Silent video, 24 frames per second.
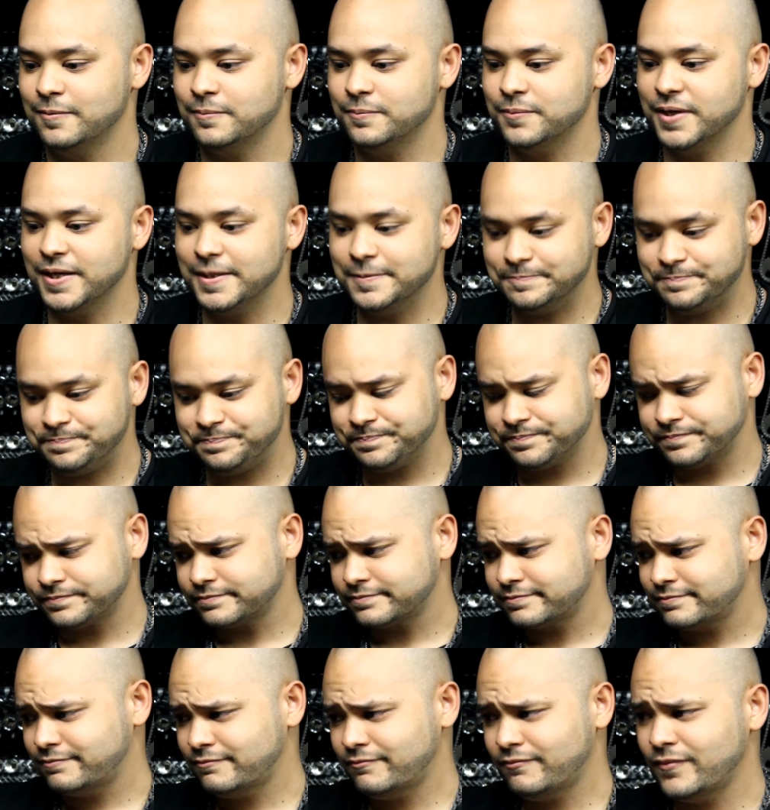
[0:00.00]
But
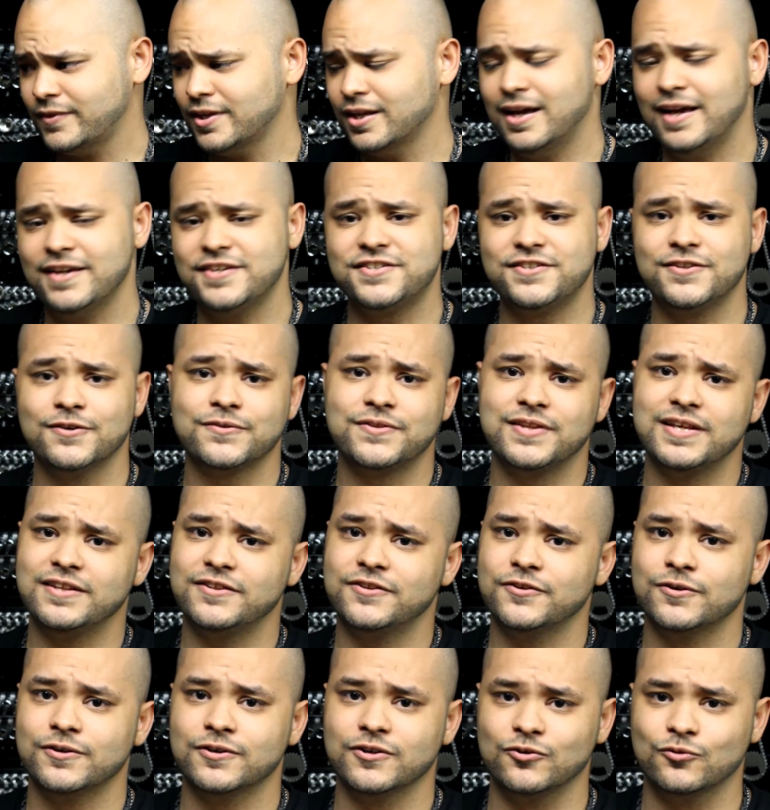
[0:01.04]
I still think
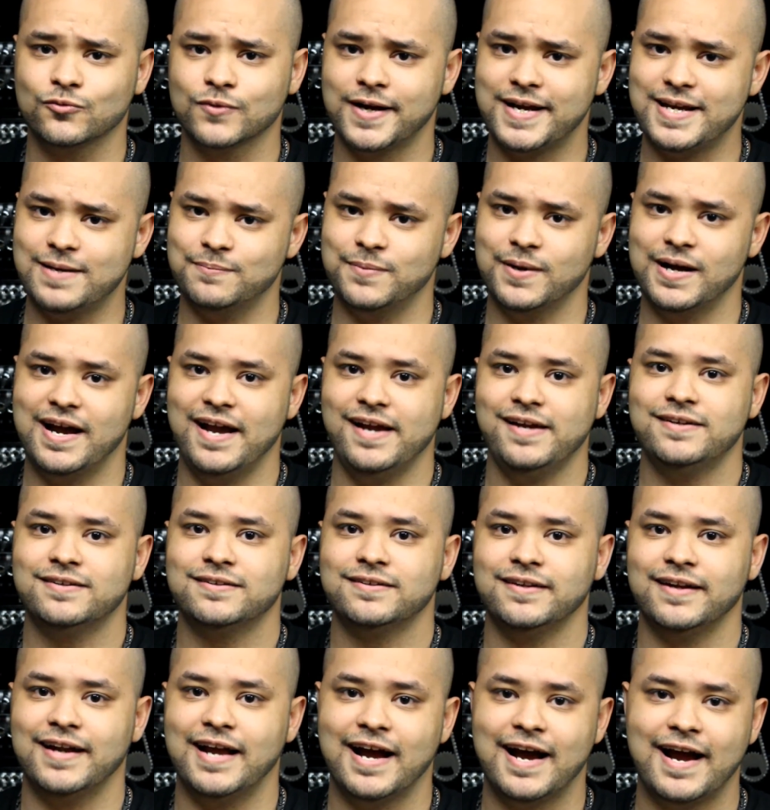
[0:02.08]
they're a great buy,
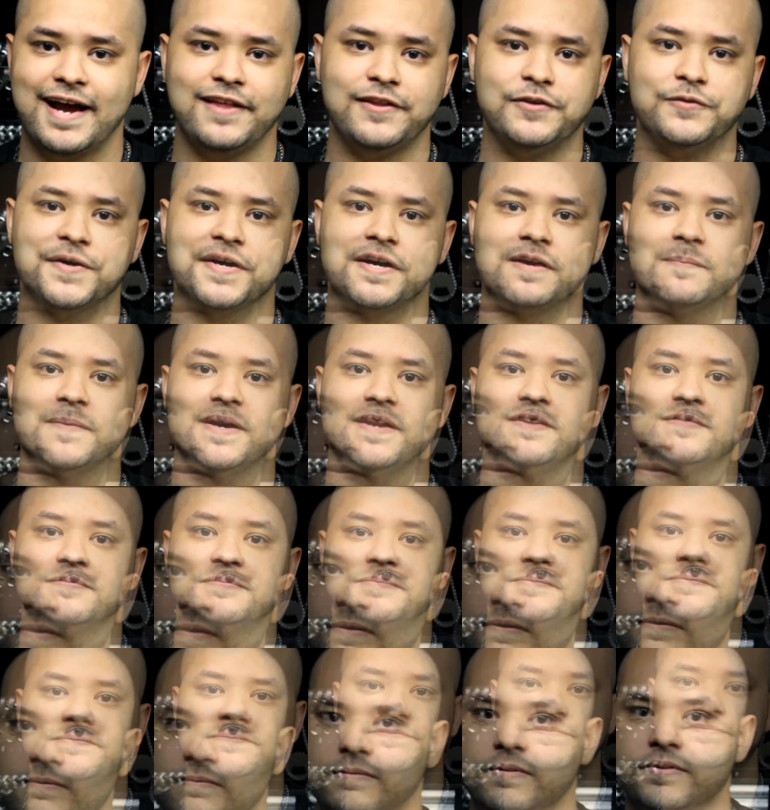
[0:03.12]
and I highly recommend them.
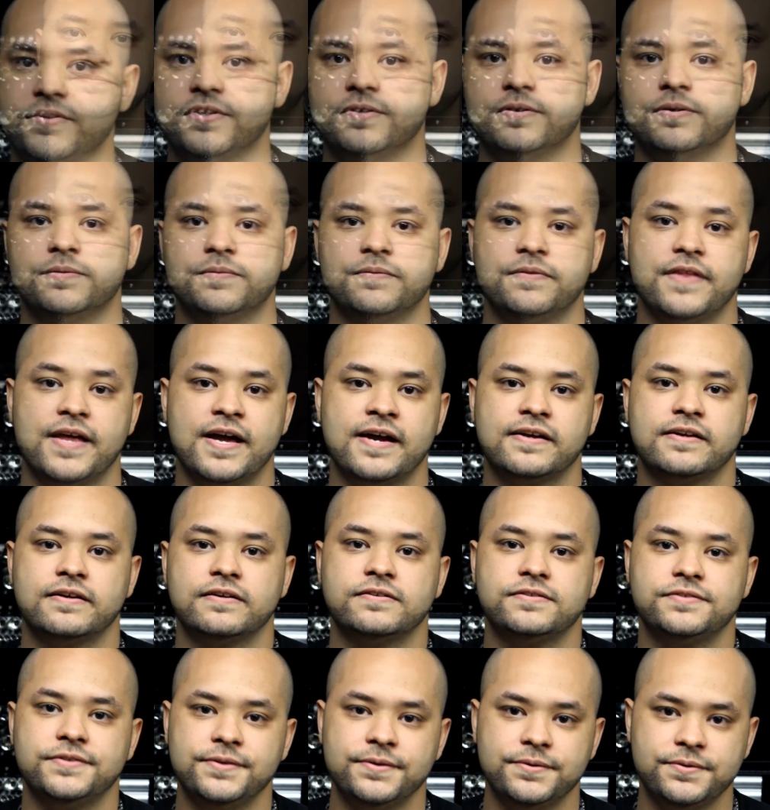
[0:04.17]
So that
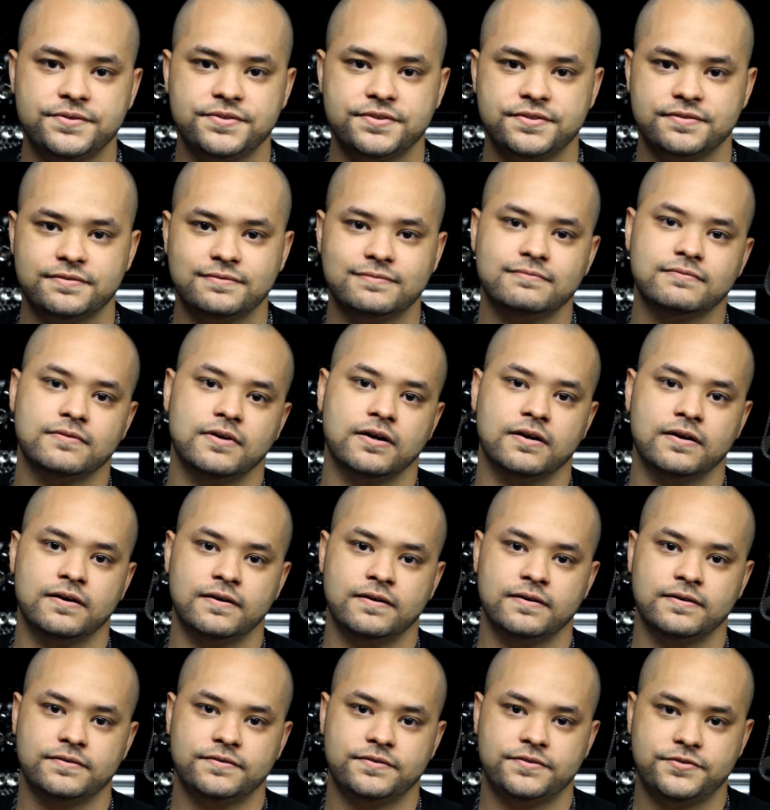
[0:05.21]
concludes
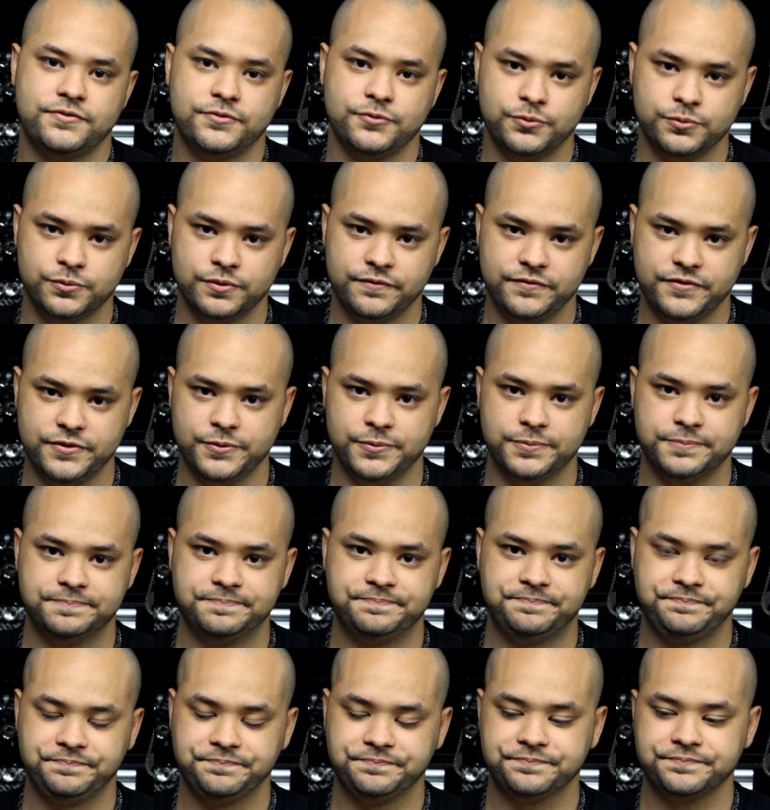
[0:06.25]
our tool review.
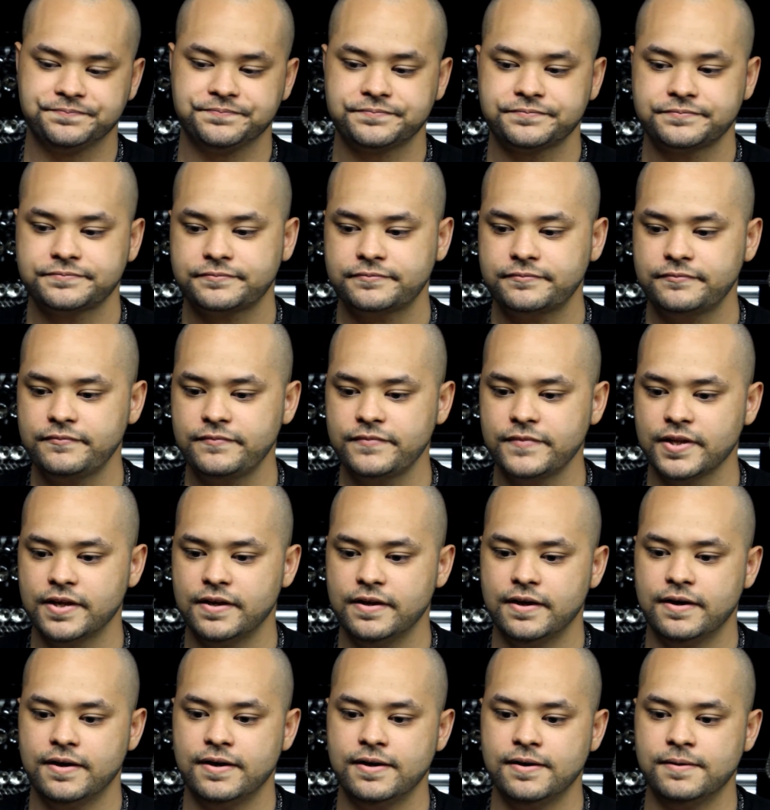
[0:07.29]

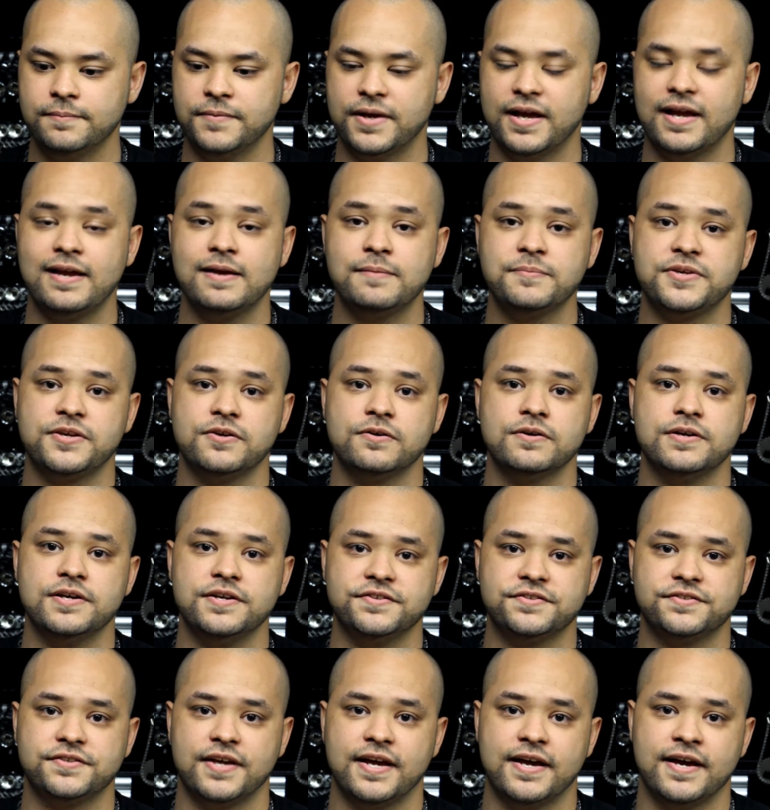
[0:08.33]
I am
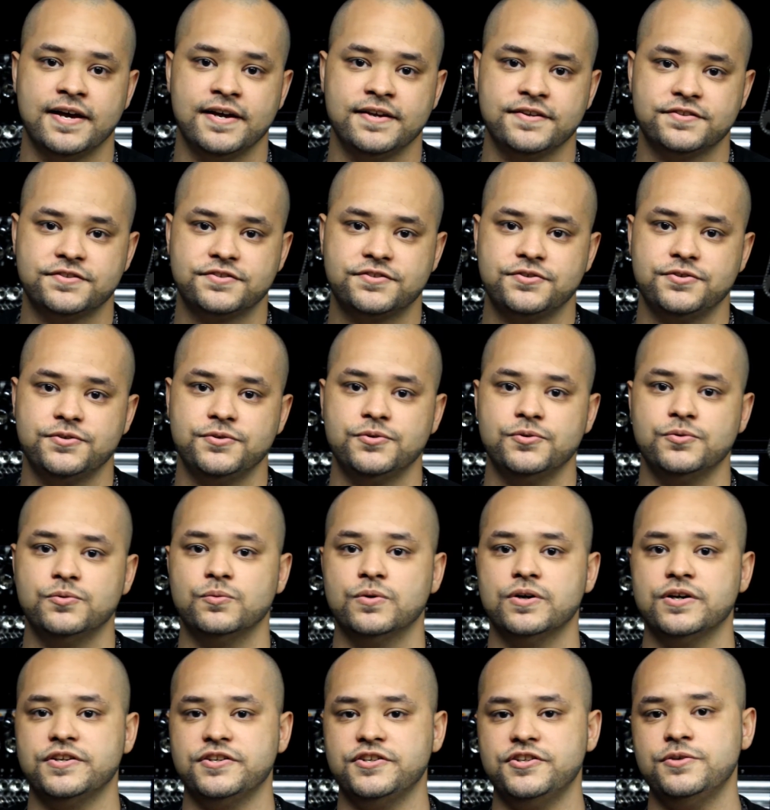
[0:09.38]
curious as to
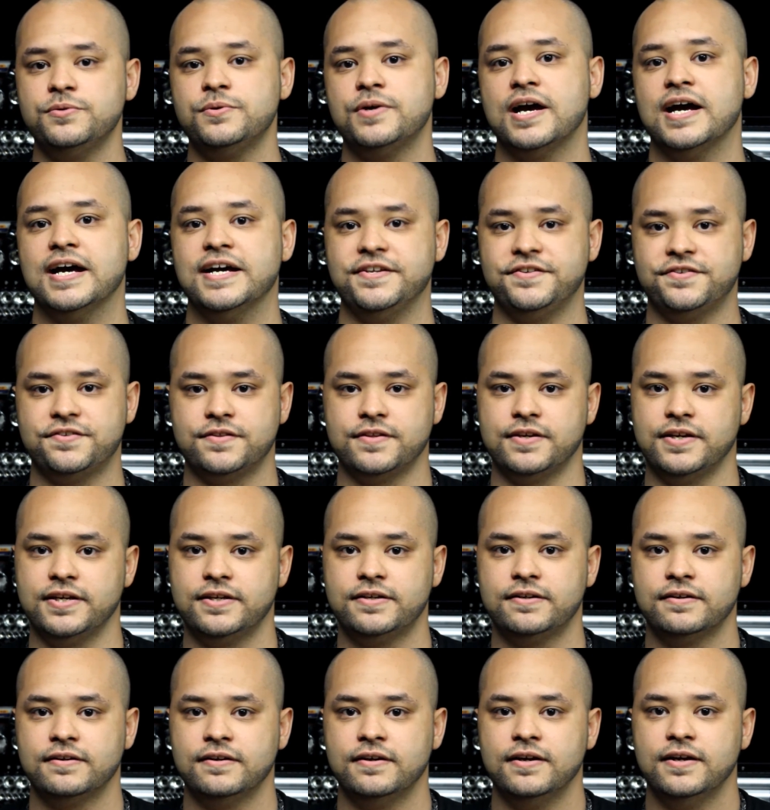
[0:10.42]
what you guys
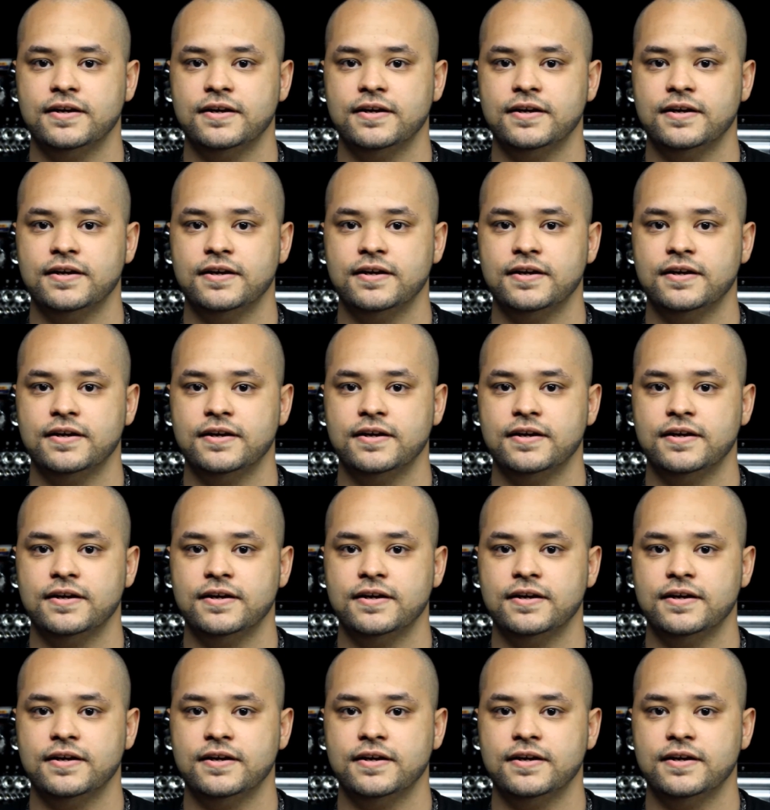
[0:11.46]
think